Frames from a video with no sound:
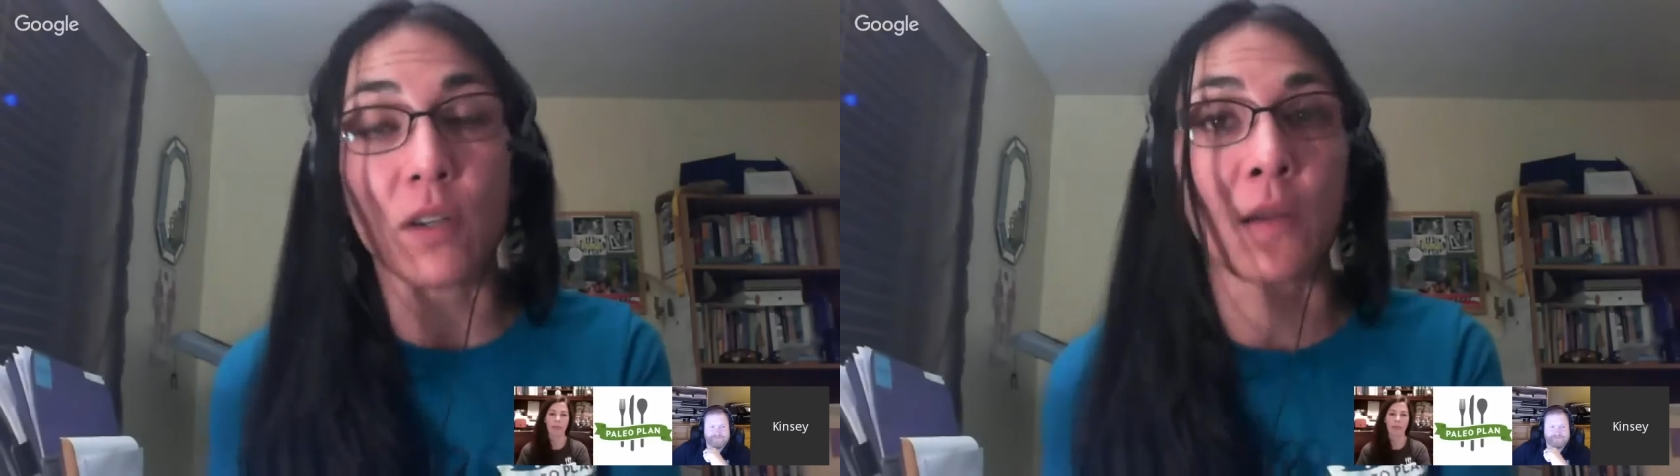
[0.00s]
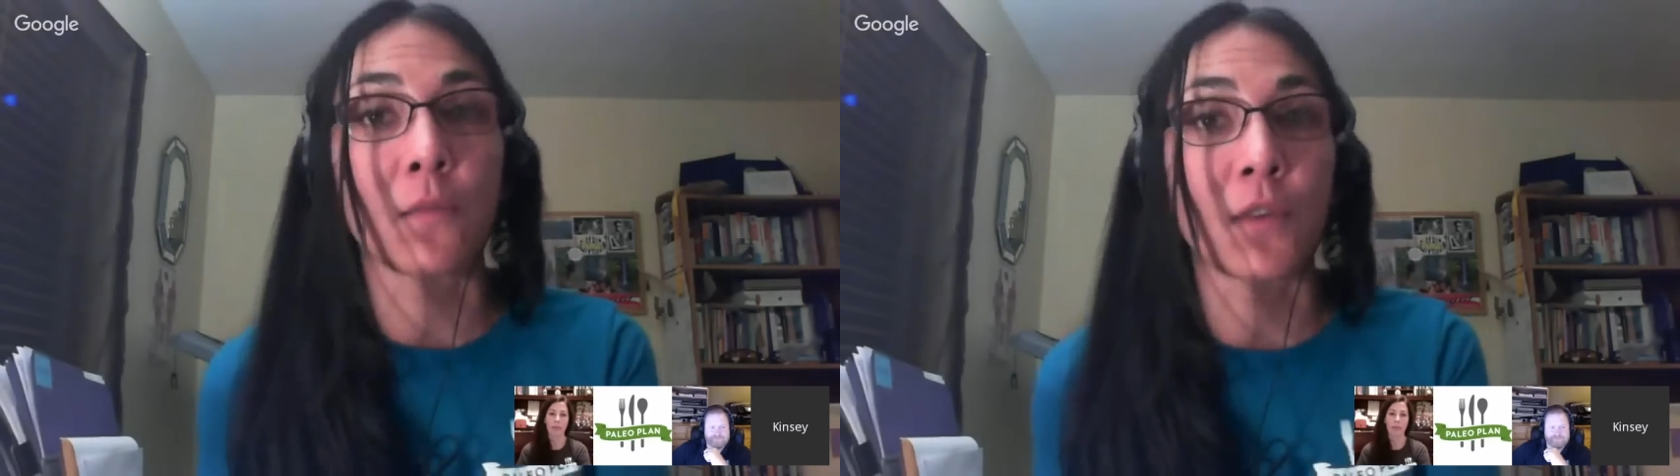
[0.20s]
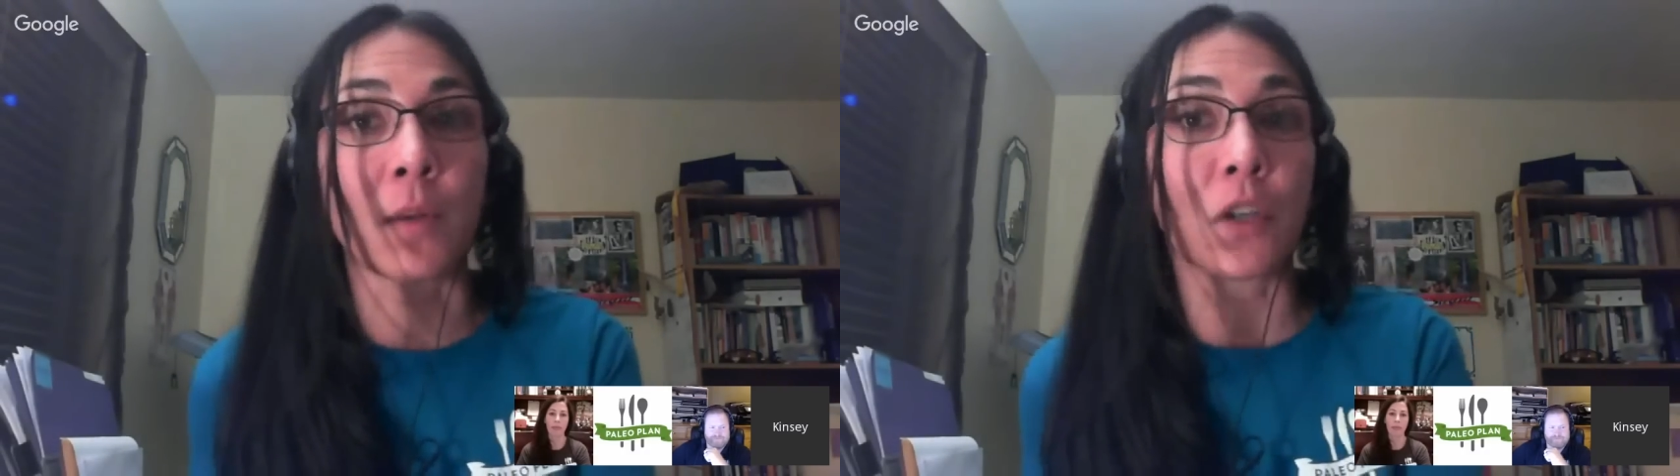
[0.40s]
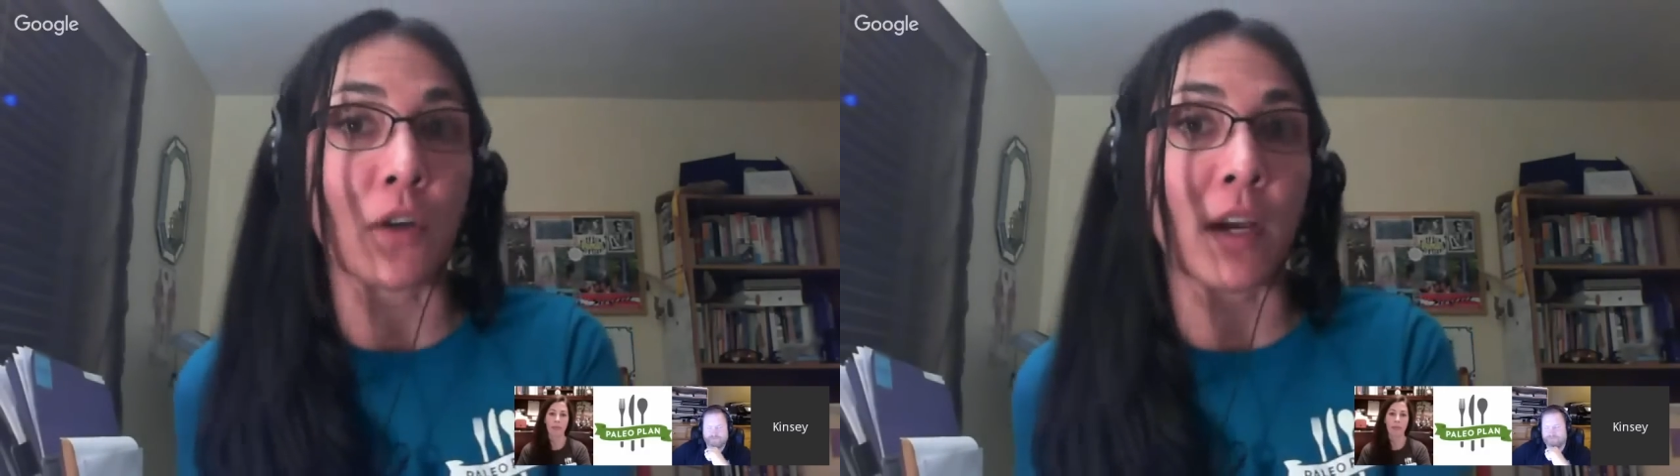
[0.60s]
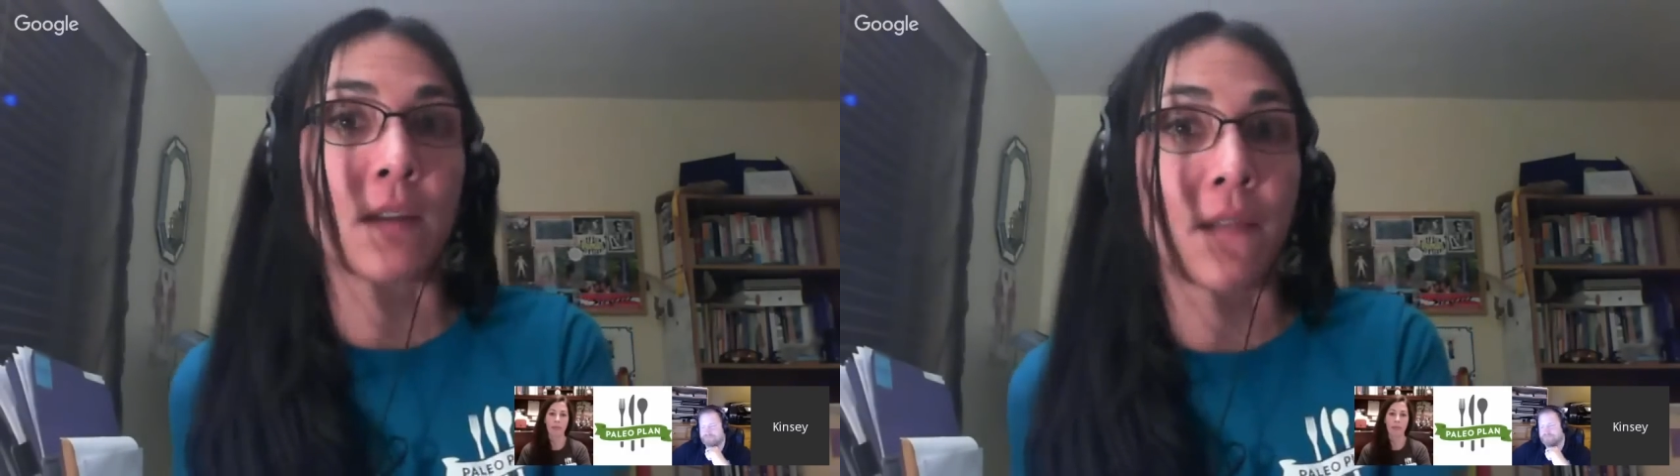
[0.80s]
come from the
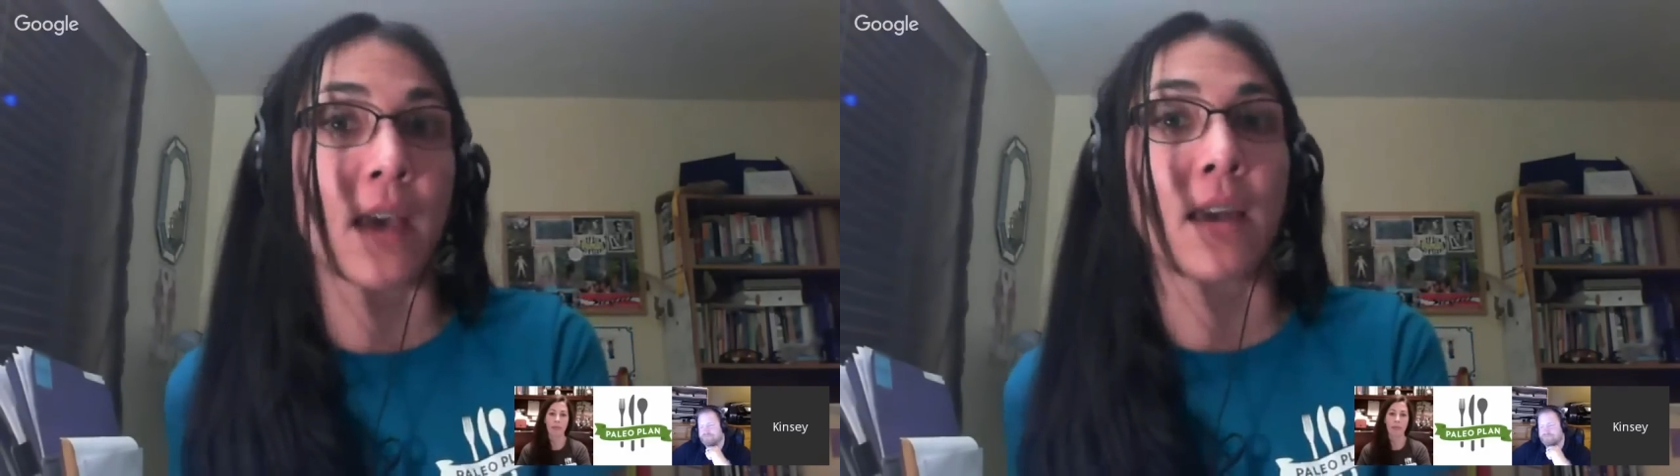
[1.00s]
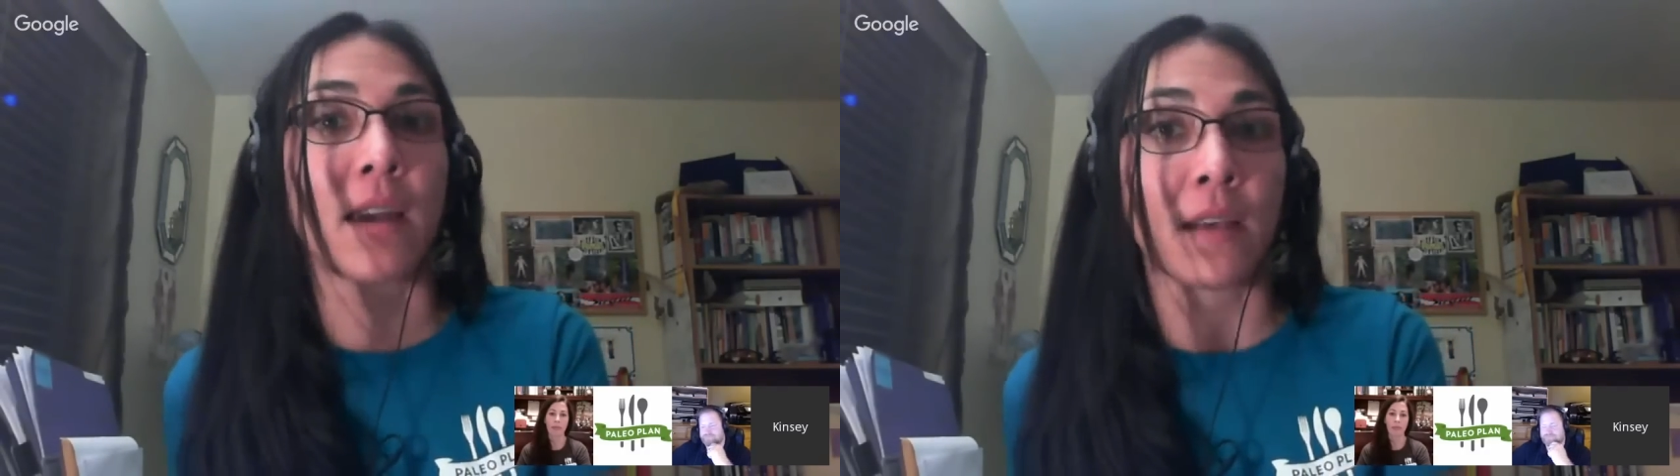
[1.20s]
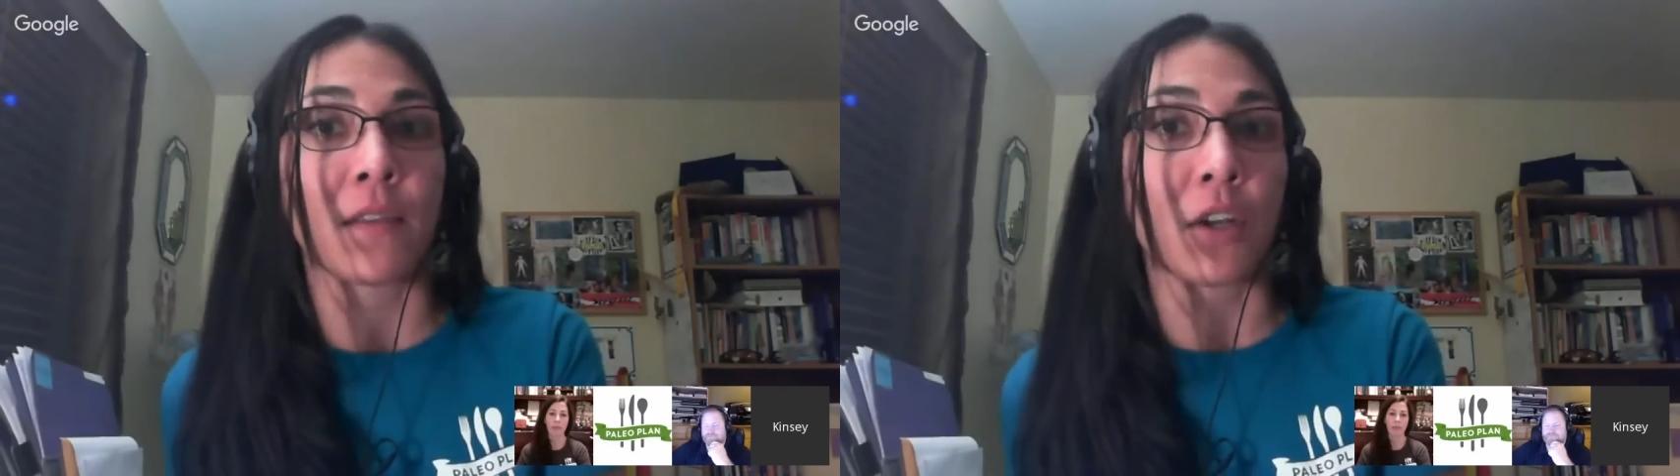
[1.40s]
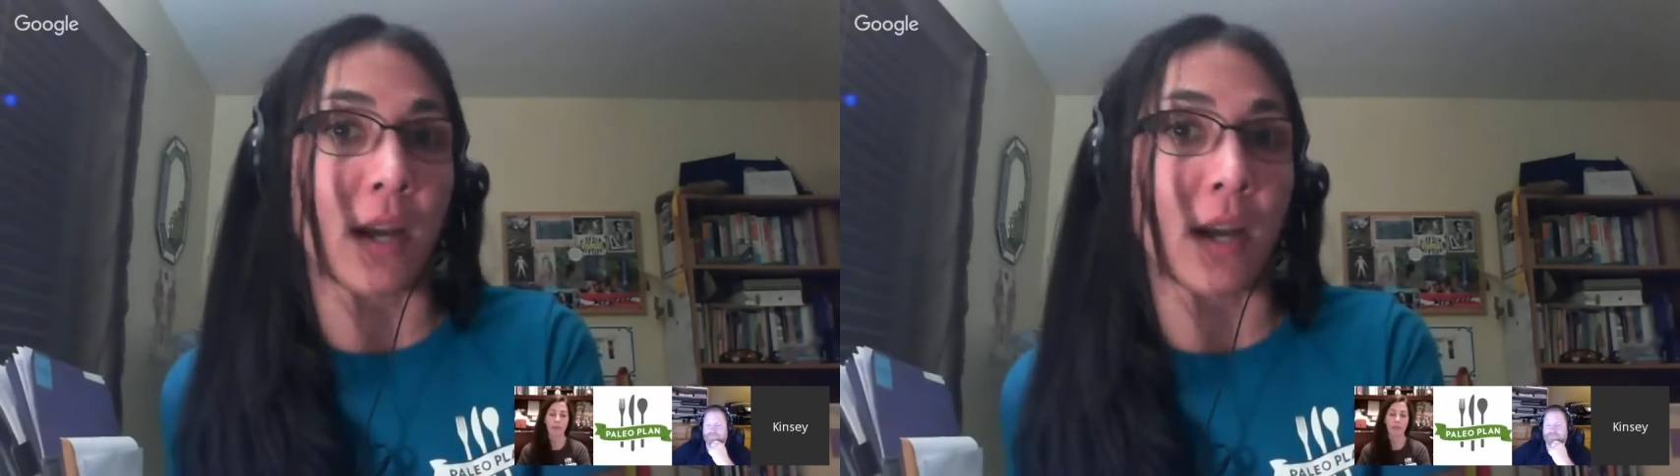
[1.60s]
grain-fed and the